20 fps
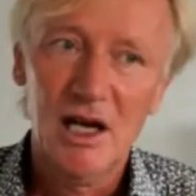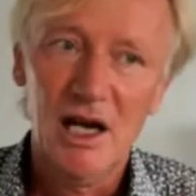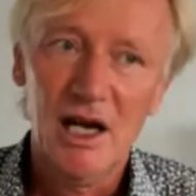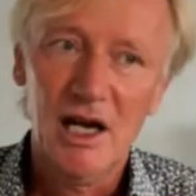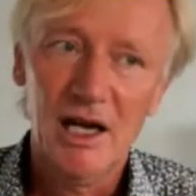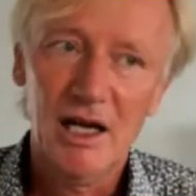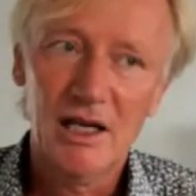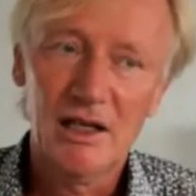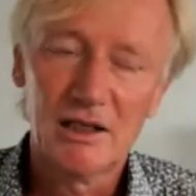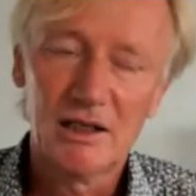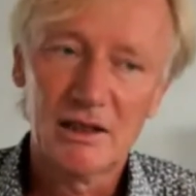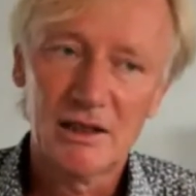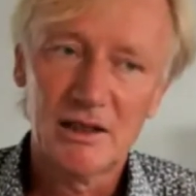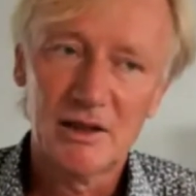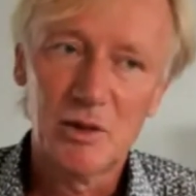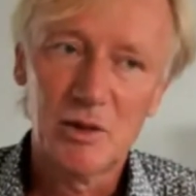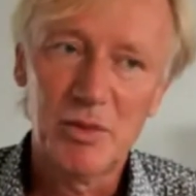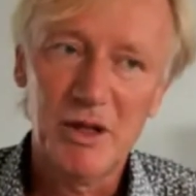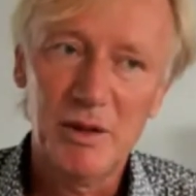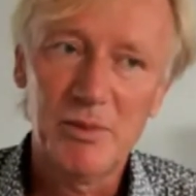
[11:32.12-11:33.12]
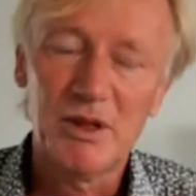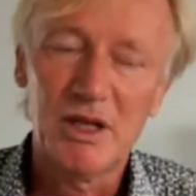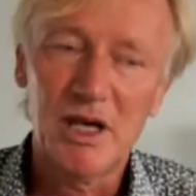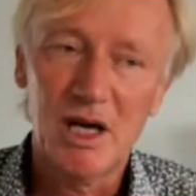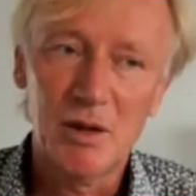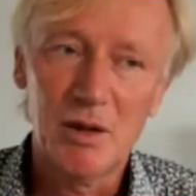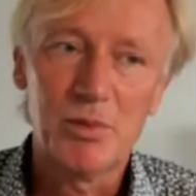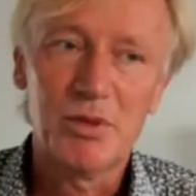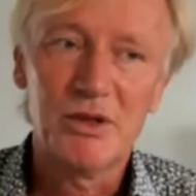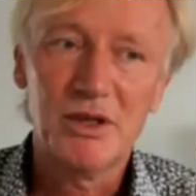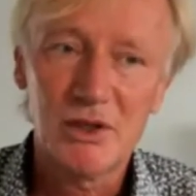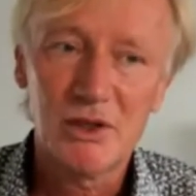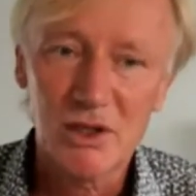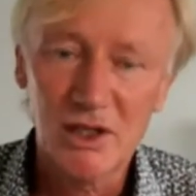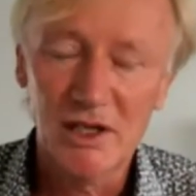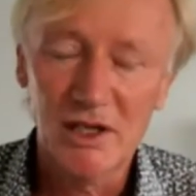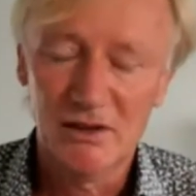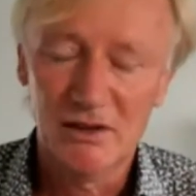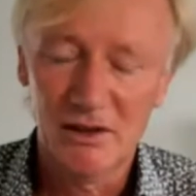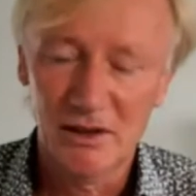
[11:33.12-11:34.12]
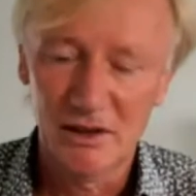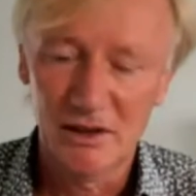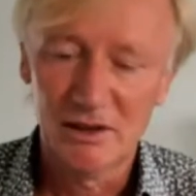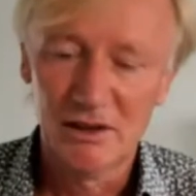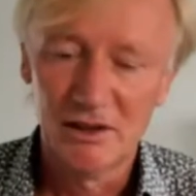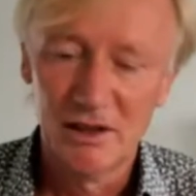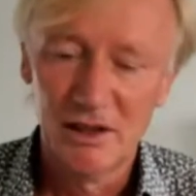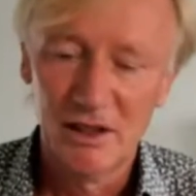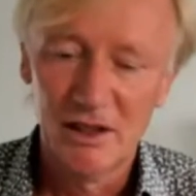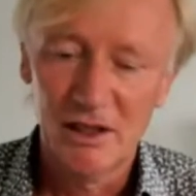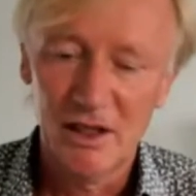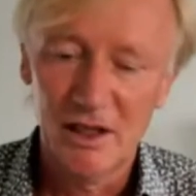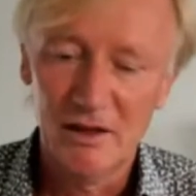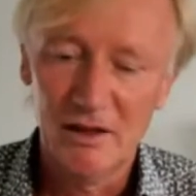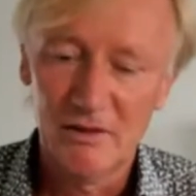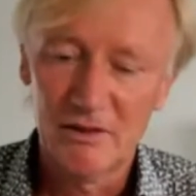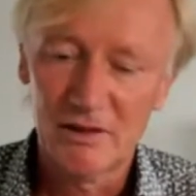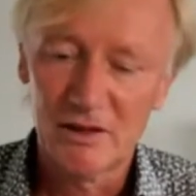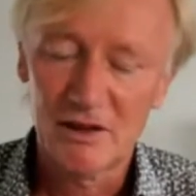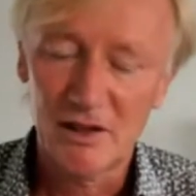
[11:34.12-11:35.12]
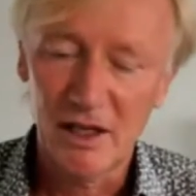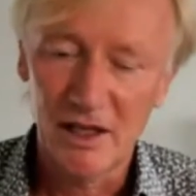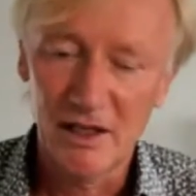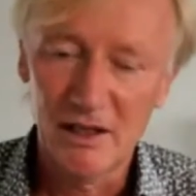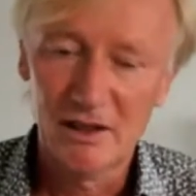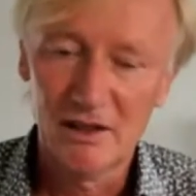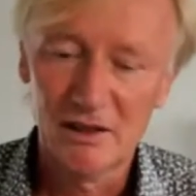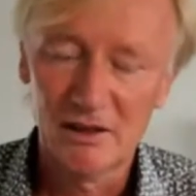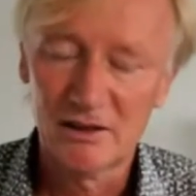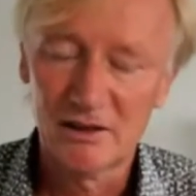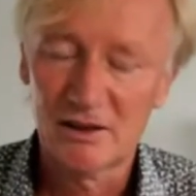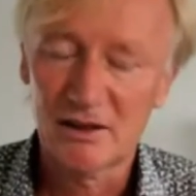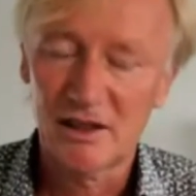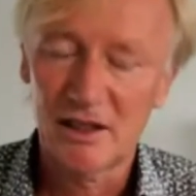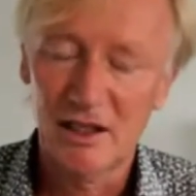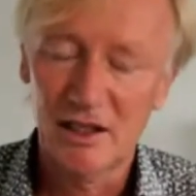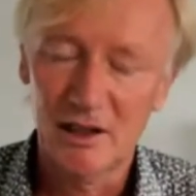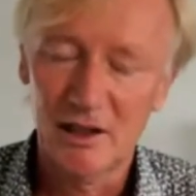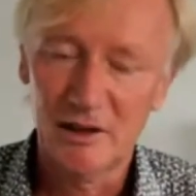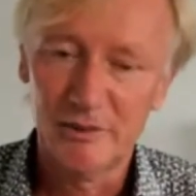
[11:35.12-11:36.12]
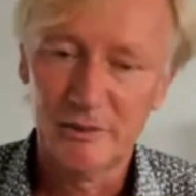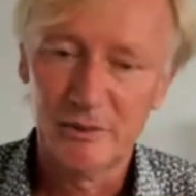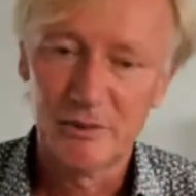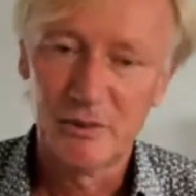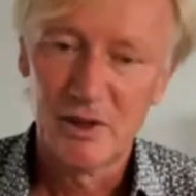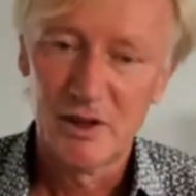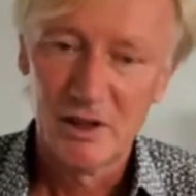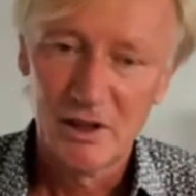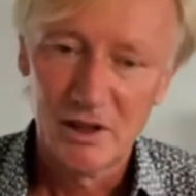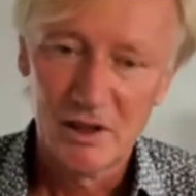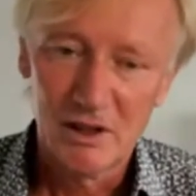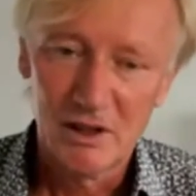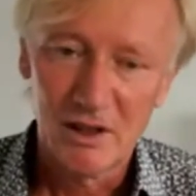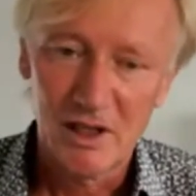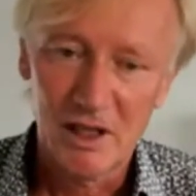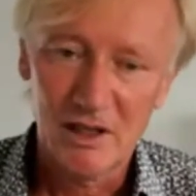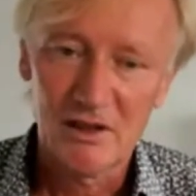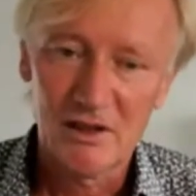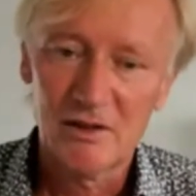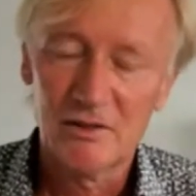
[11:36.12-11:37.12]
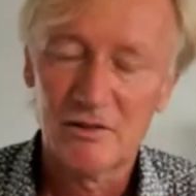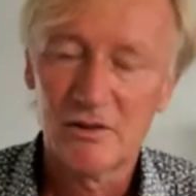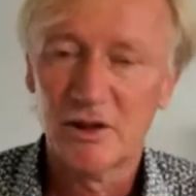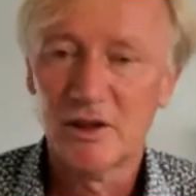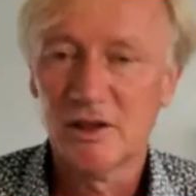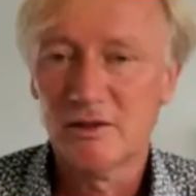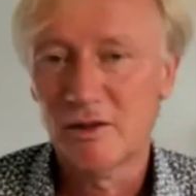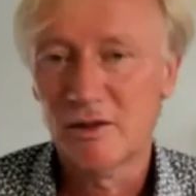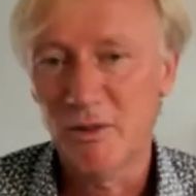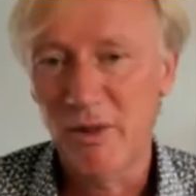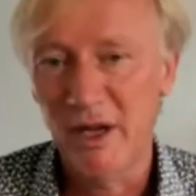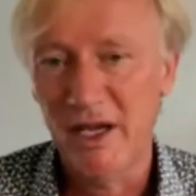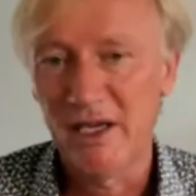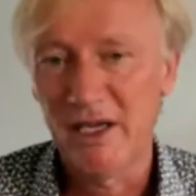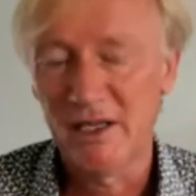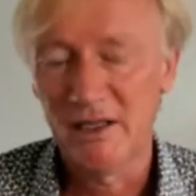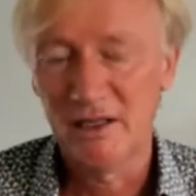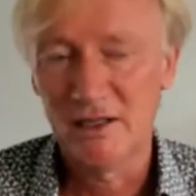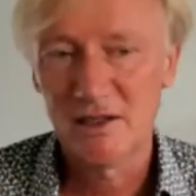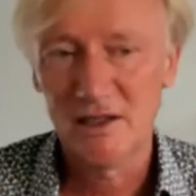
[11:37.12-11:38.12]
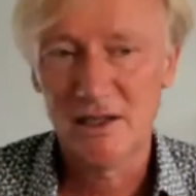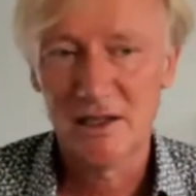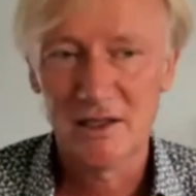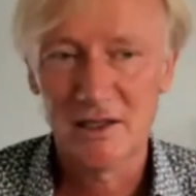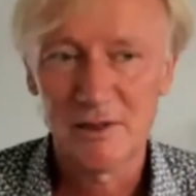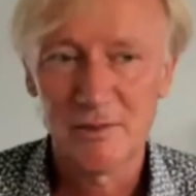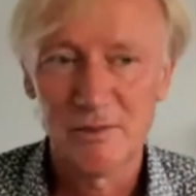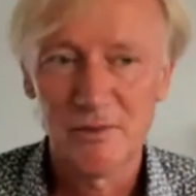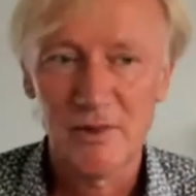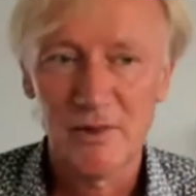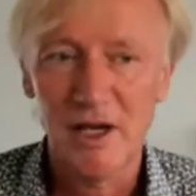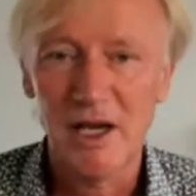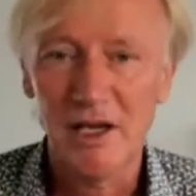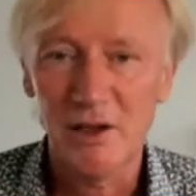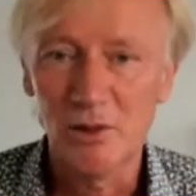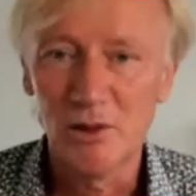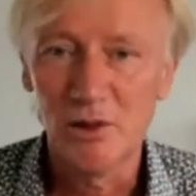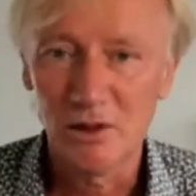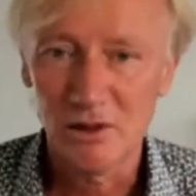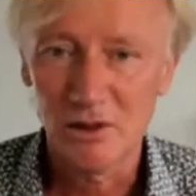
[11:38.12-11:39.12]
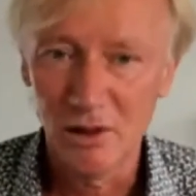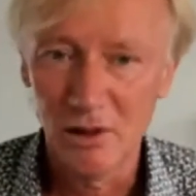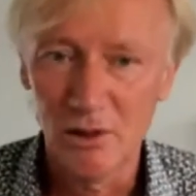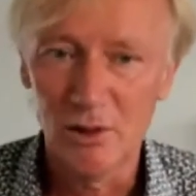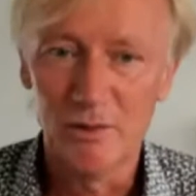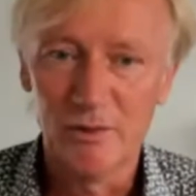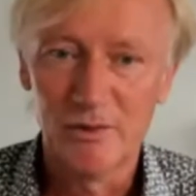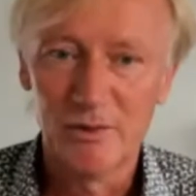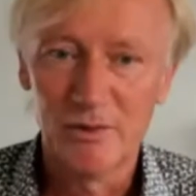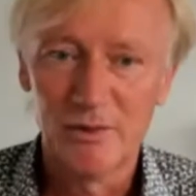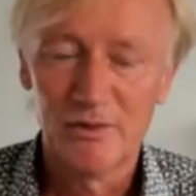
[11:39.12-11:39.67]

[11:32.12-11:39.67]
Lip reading: And the people are appreciating if a scientist gets in front of a mic and says, I do not know.